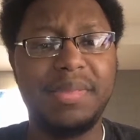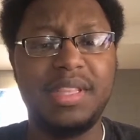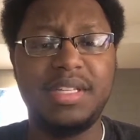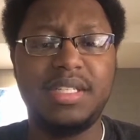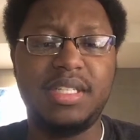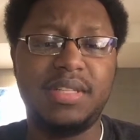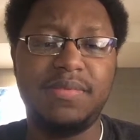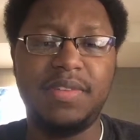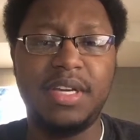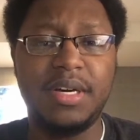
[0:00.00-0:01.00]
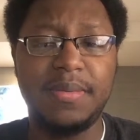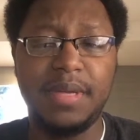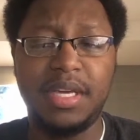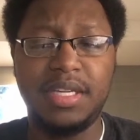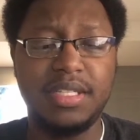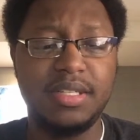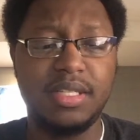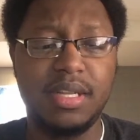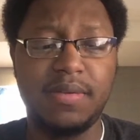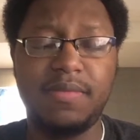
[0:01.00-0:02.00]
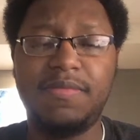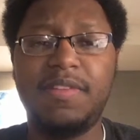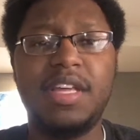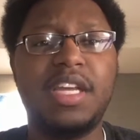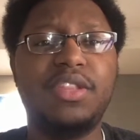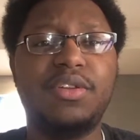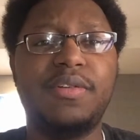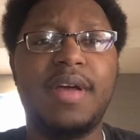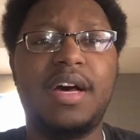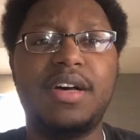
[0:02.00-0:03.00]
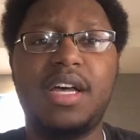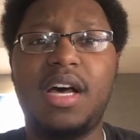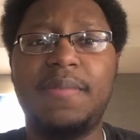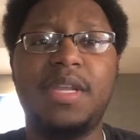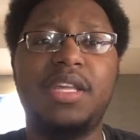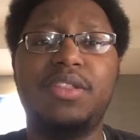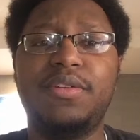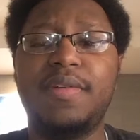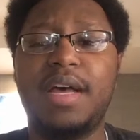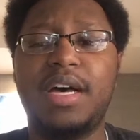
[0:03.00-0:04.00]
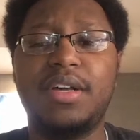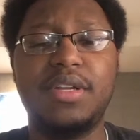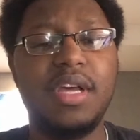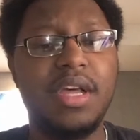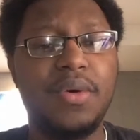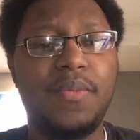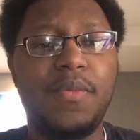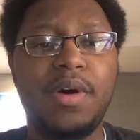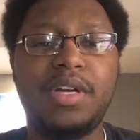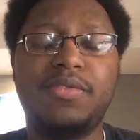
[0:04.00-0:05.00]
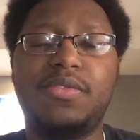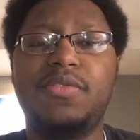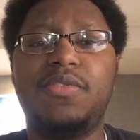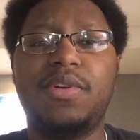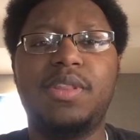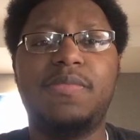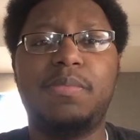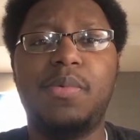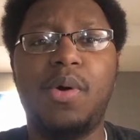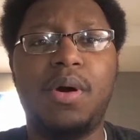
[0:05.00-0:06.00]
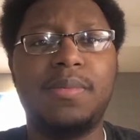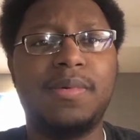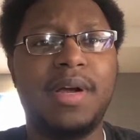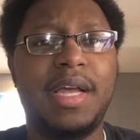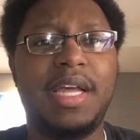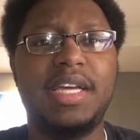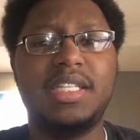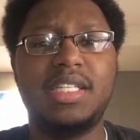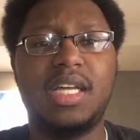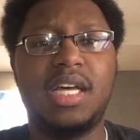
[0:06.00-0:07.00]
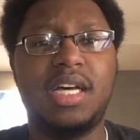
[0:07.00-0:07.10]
this film is funny throughout, comedy throughout, wonderful fourth wall breaks.